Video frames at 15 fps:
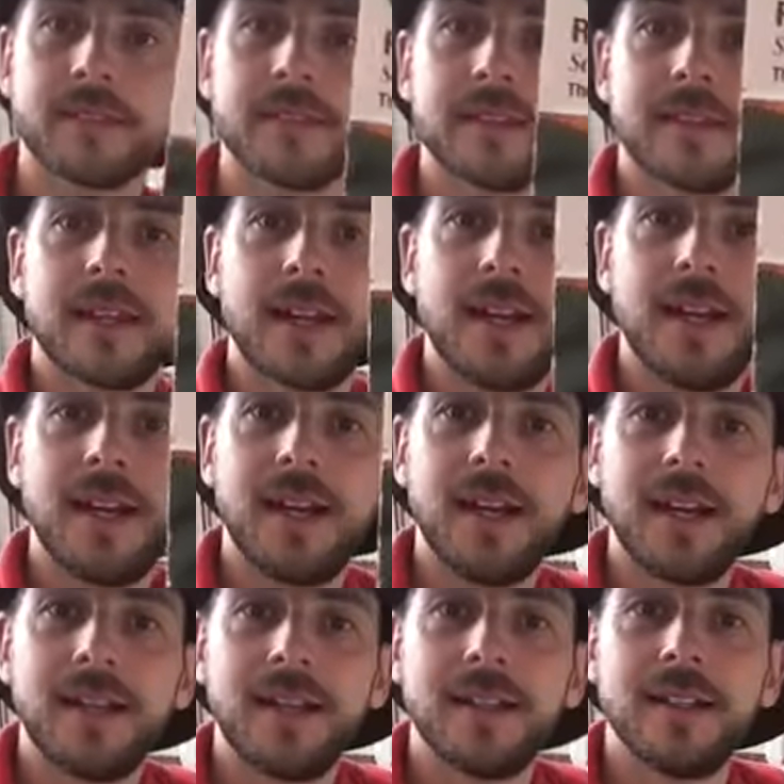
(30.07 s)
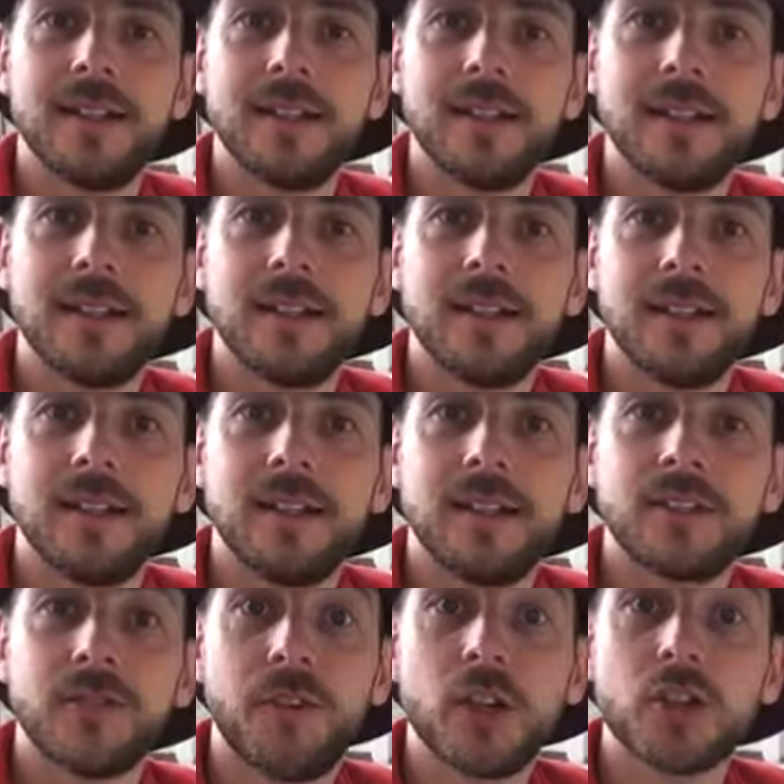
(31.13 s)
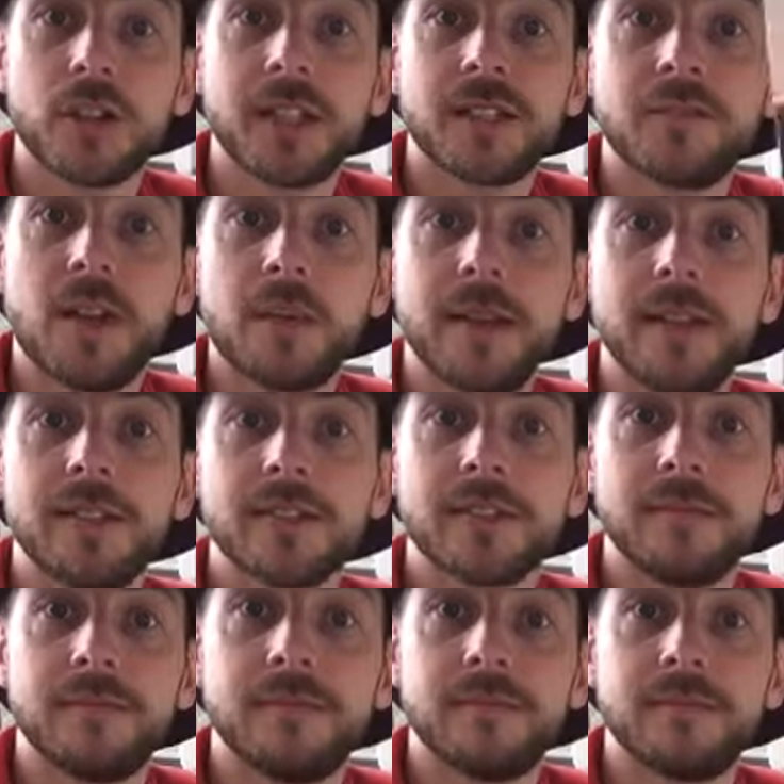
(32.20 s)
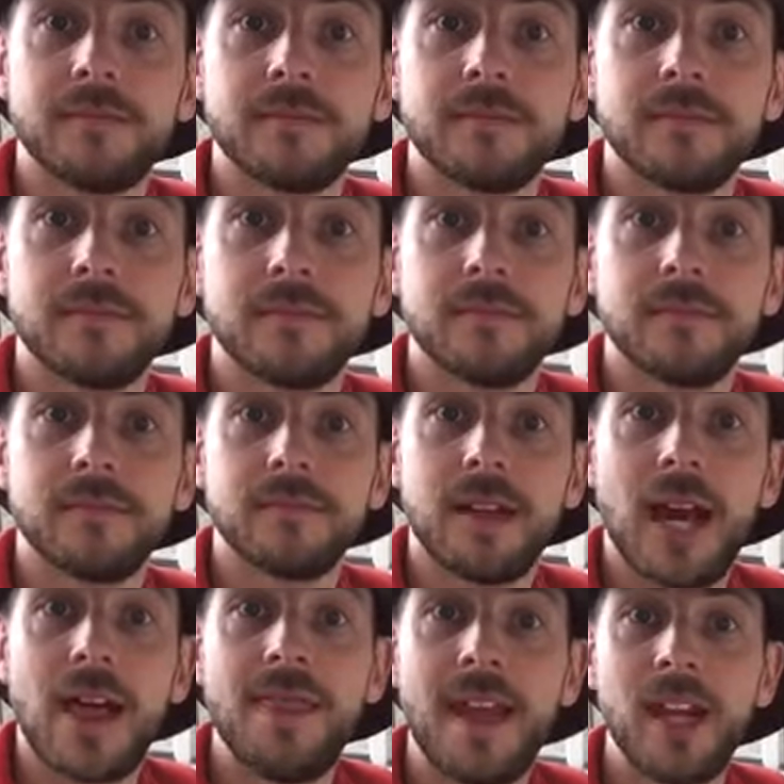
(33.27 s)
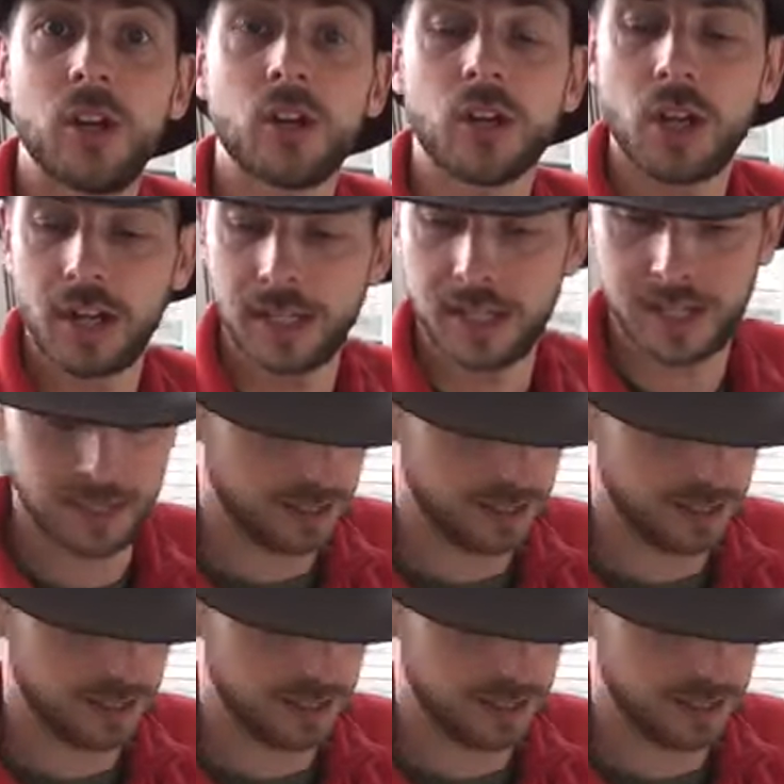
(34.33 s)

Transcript: Ta-da! So first you'll need some runner beans. And they look like